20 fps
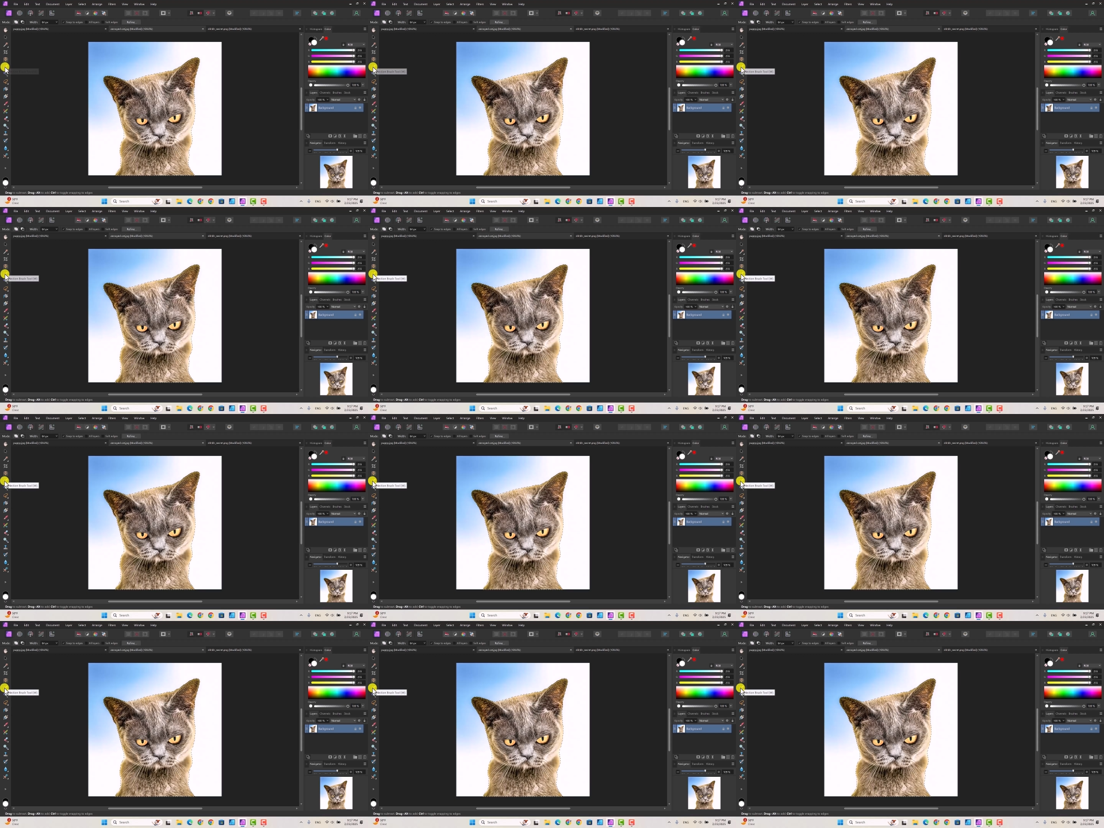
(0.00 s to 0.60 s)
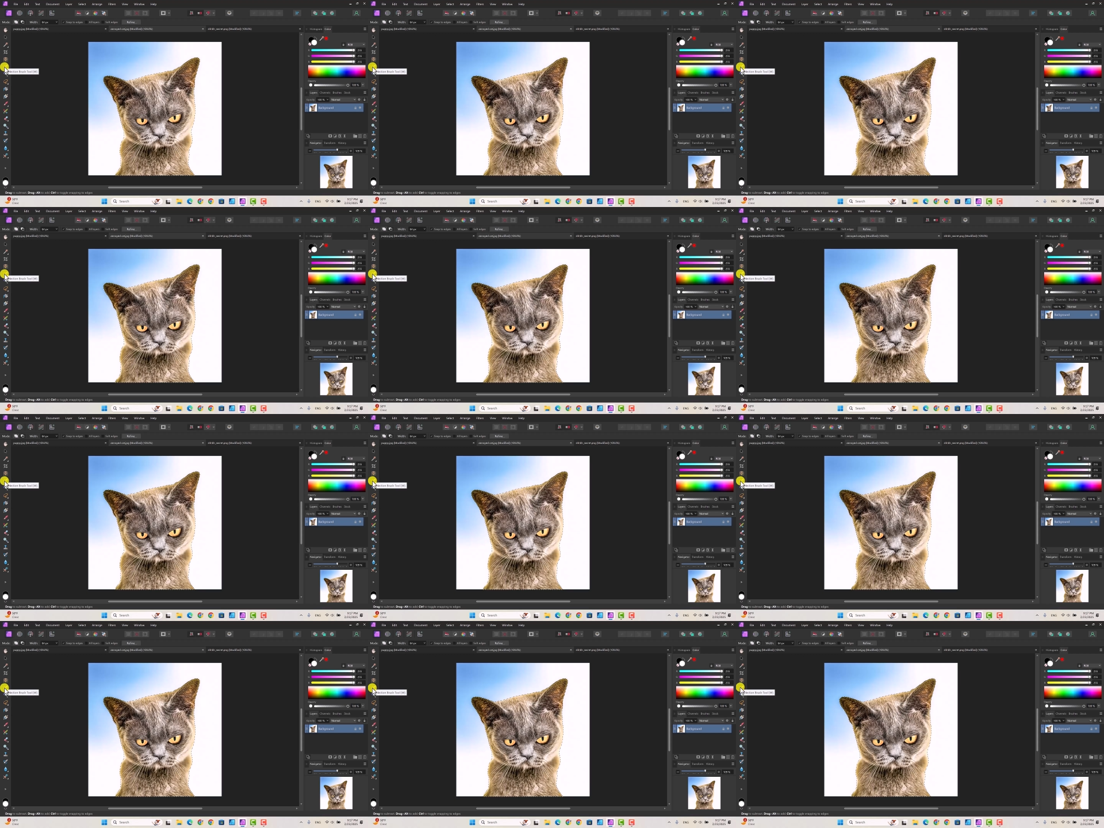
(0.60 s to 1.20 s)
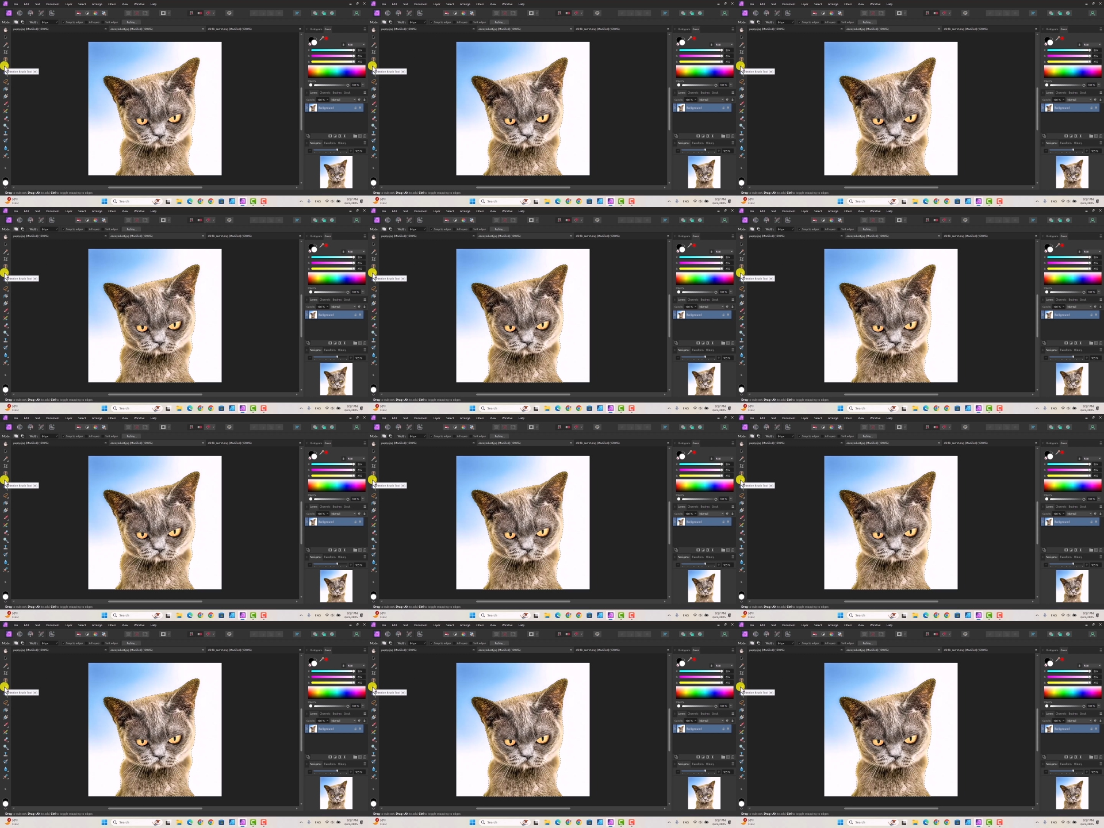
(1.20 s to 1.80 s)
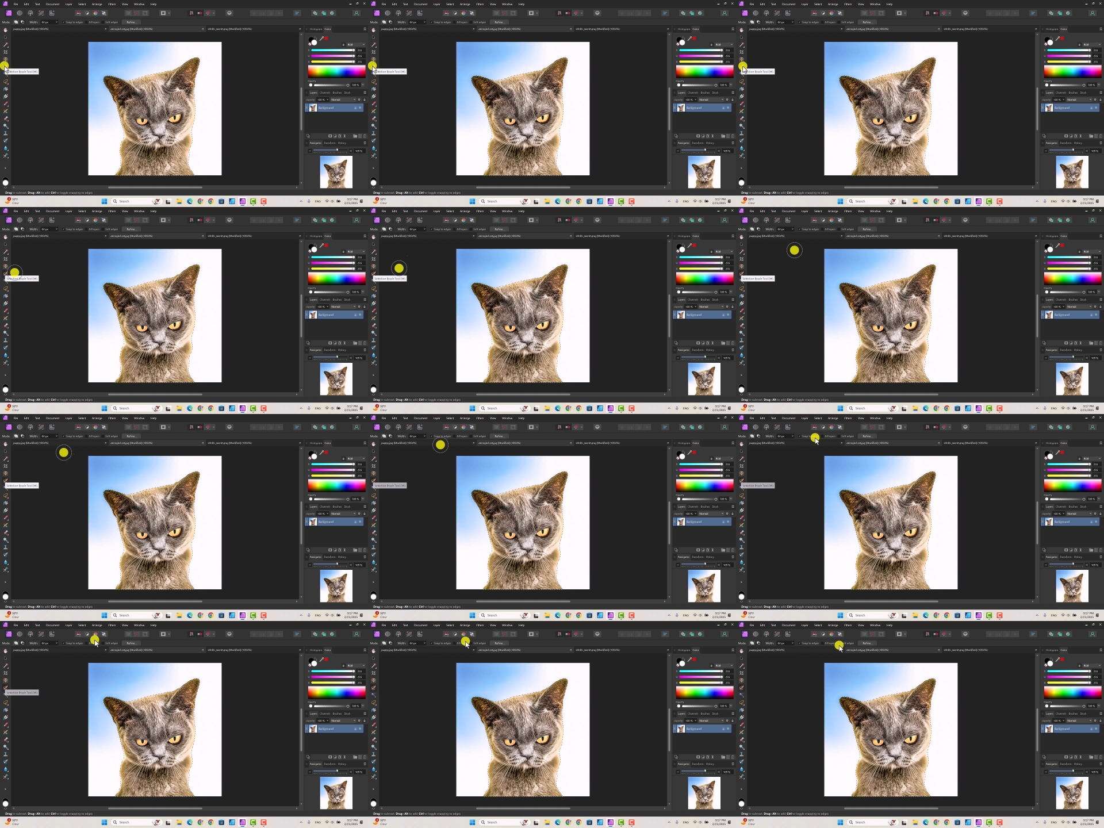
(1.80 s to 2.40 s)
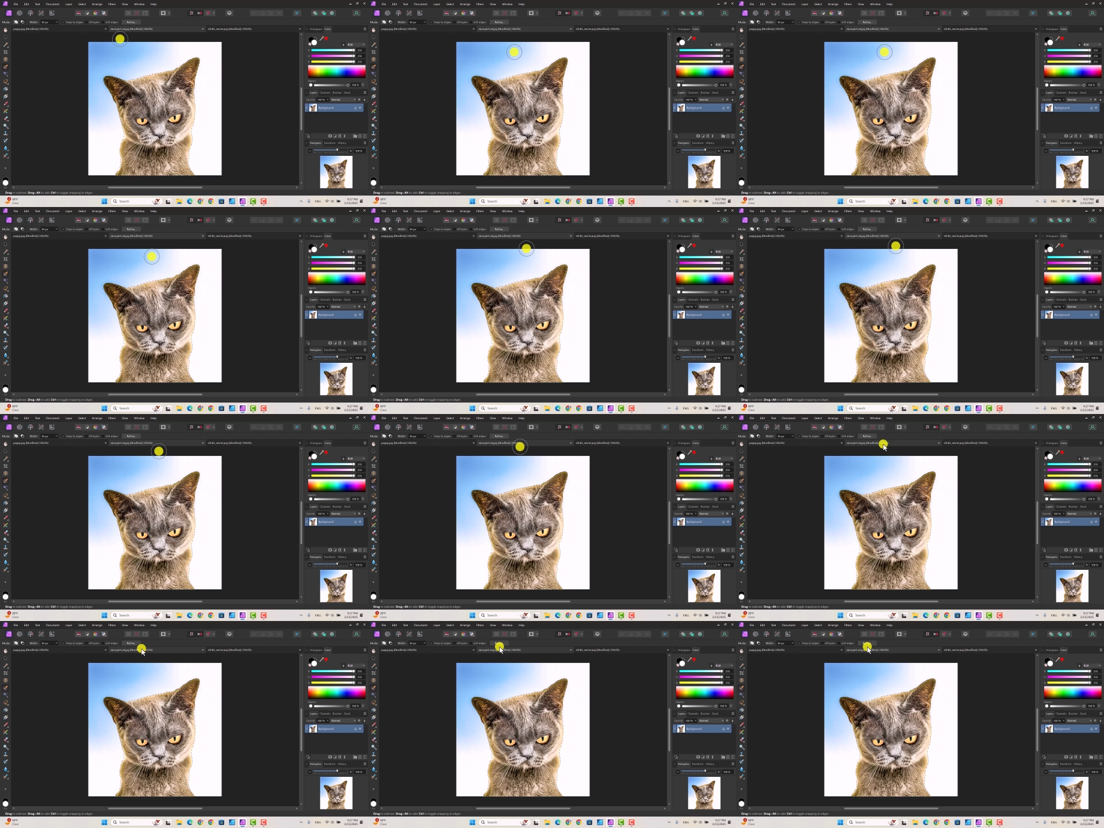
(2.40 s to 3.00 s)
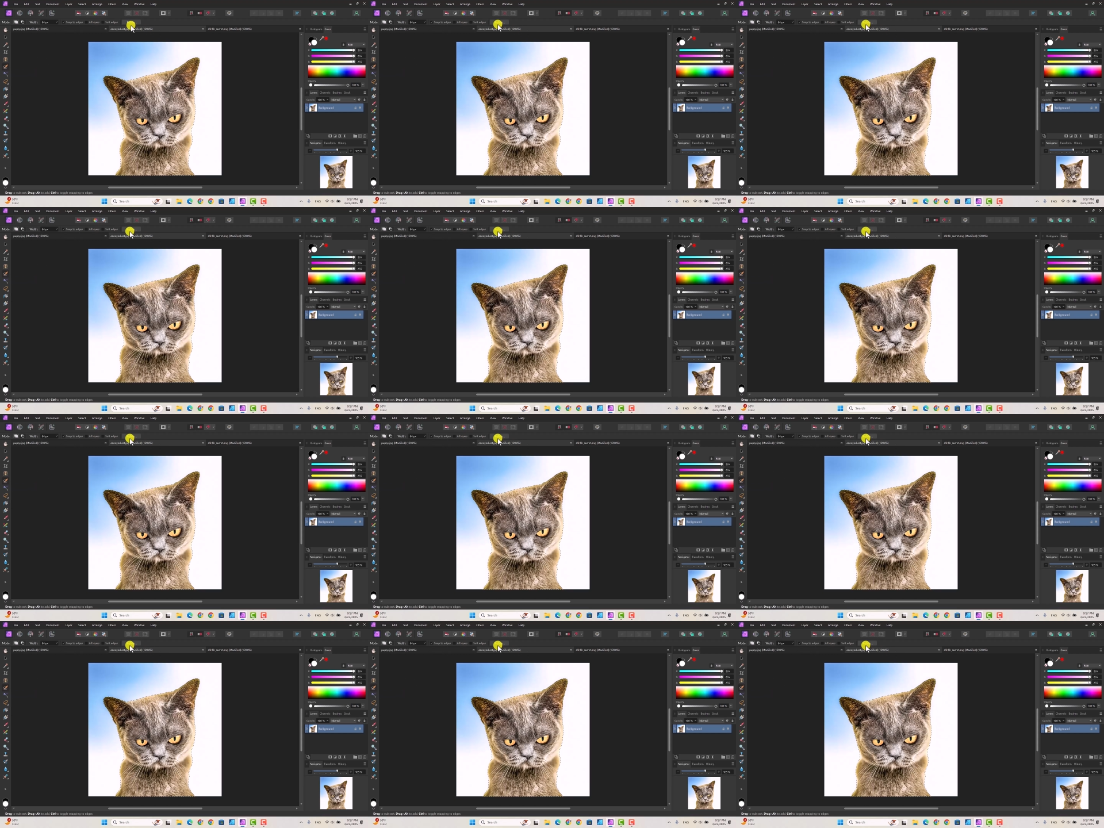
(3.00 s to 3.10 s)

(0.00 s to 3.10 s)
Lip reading: (no speaker visible)